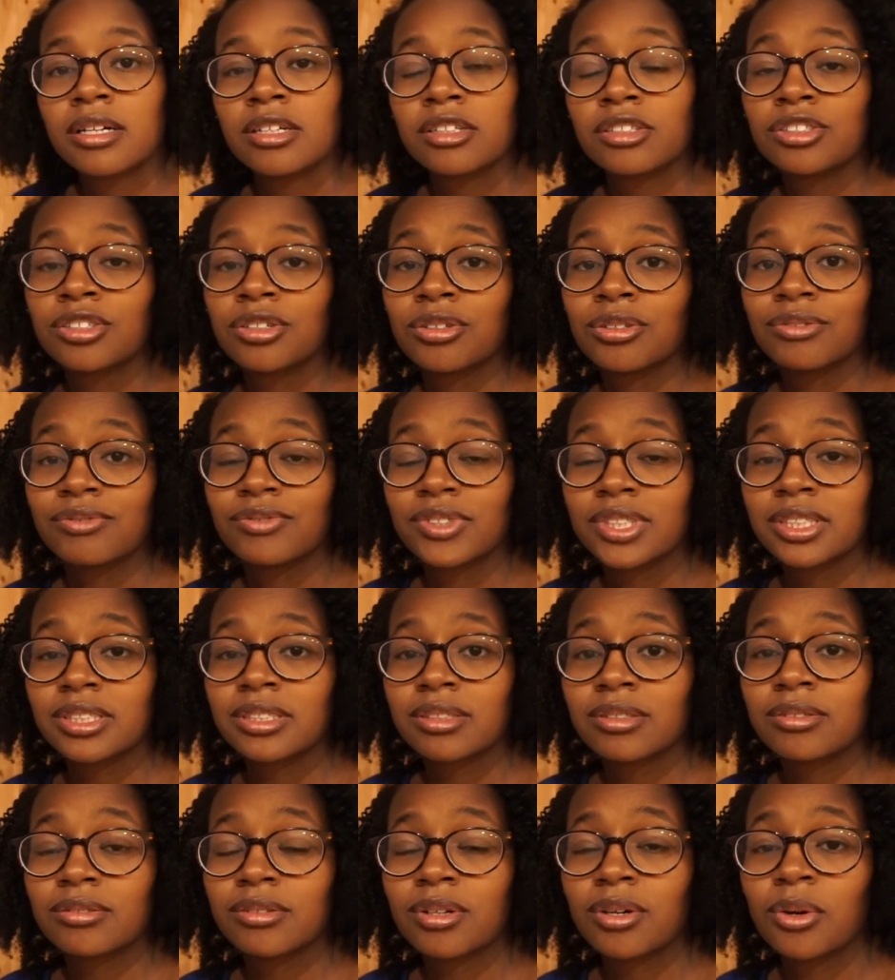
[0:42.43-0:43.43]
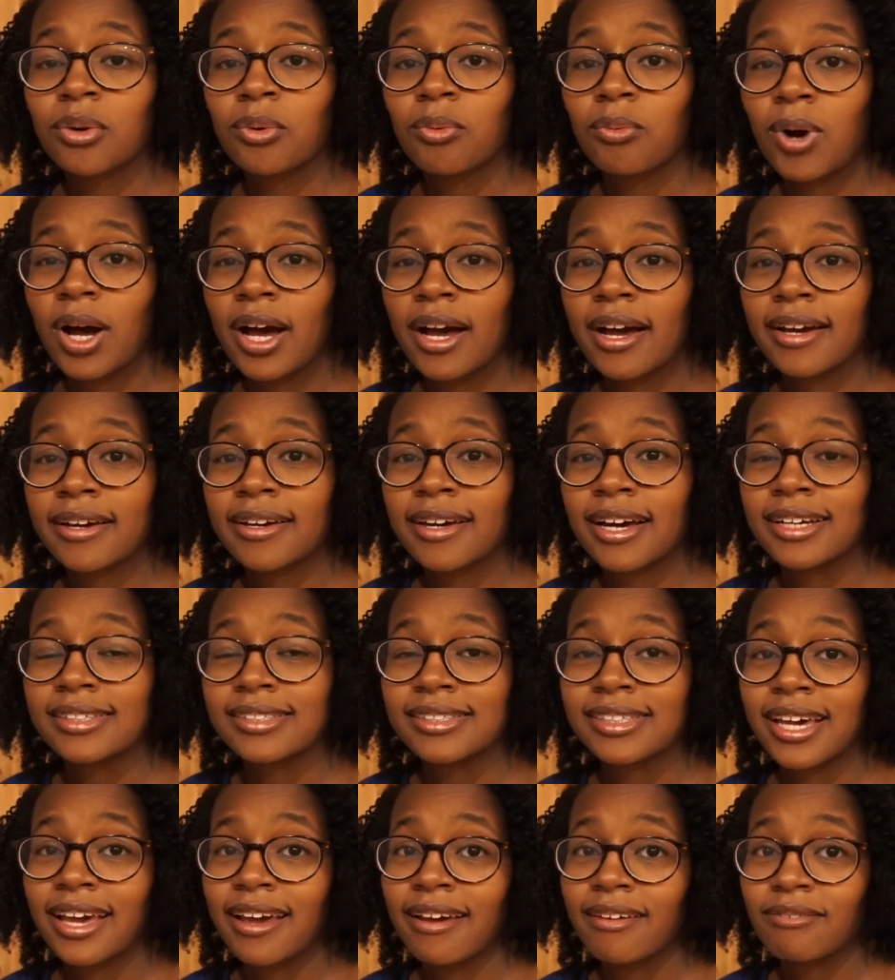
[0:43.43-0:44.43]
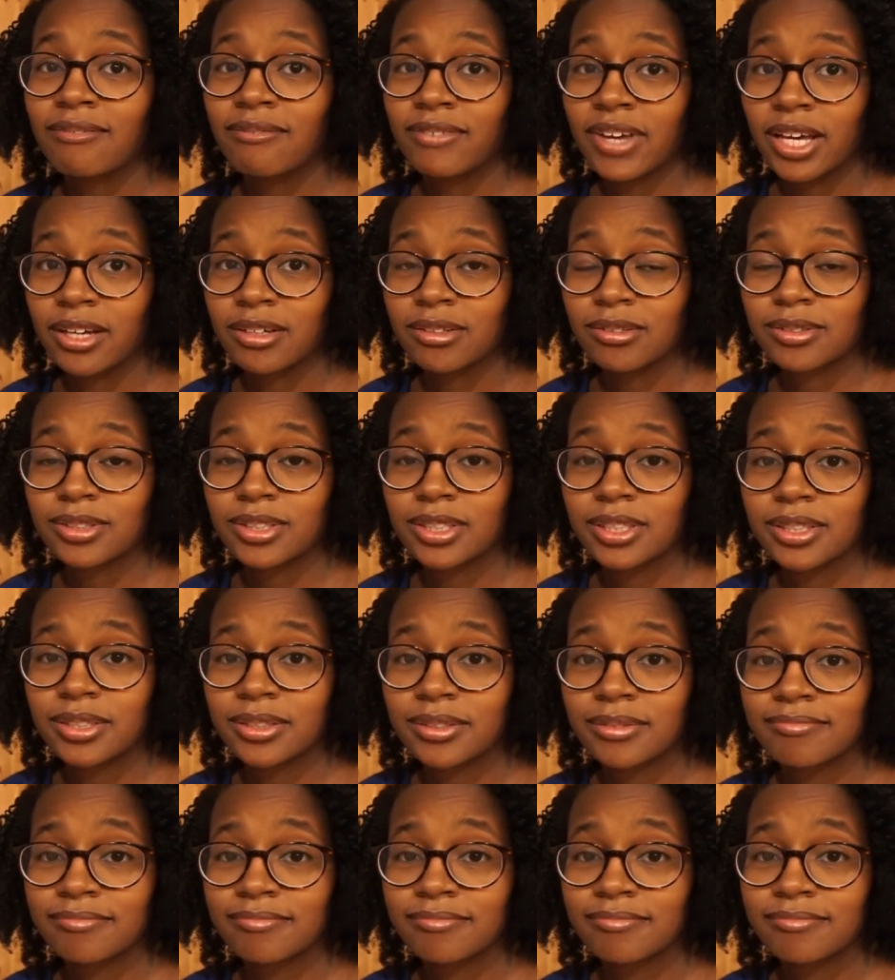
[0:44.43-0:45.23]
So the reason why I say I failed